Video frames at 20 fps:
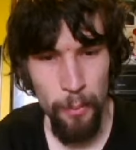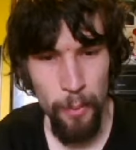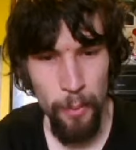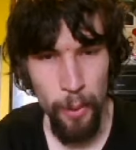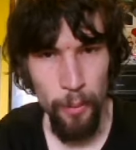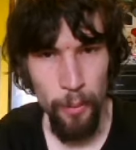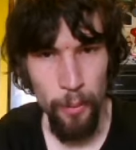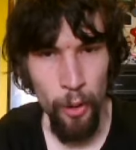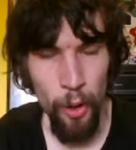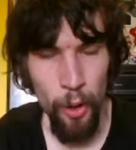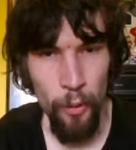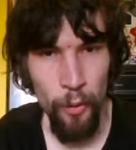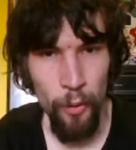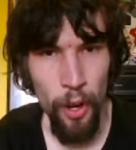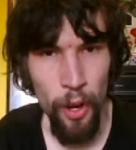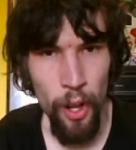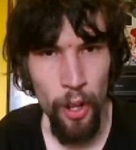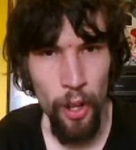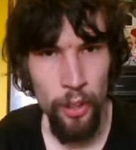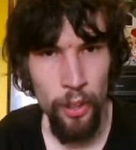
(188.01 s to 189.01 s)
But
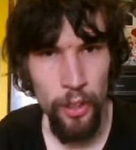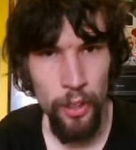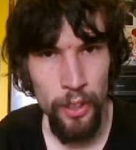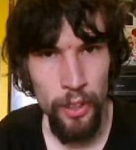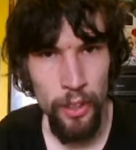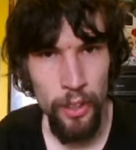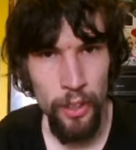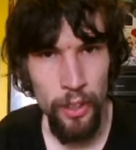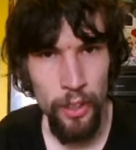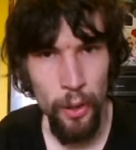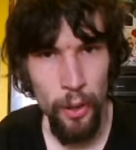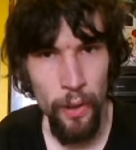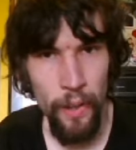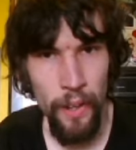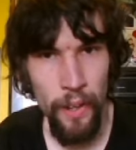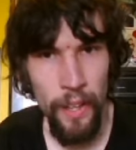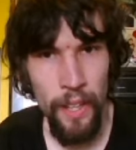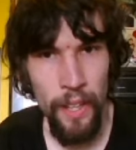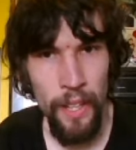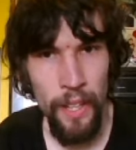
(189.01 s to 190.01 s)
overall, a good
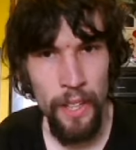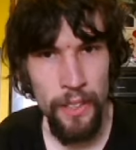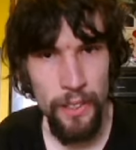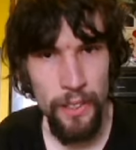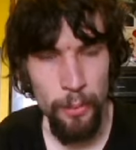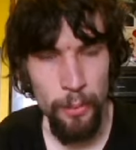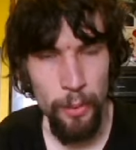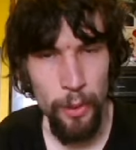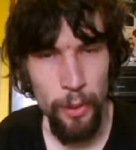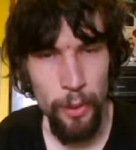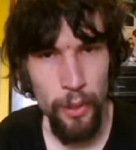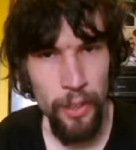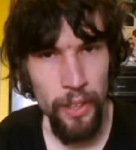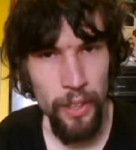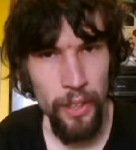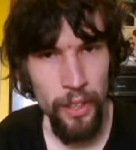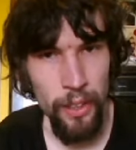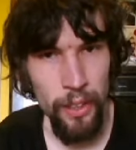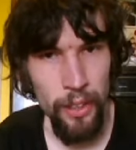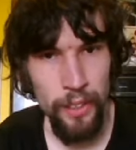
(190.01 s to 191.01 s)
story, some good
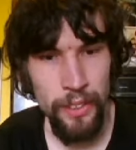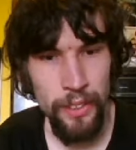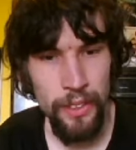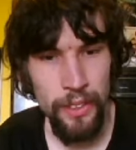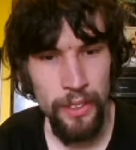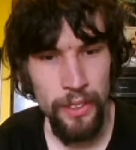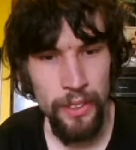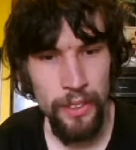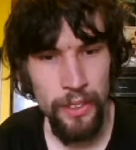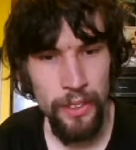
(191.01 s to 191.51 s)
kills.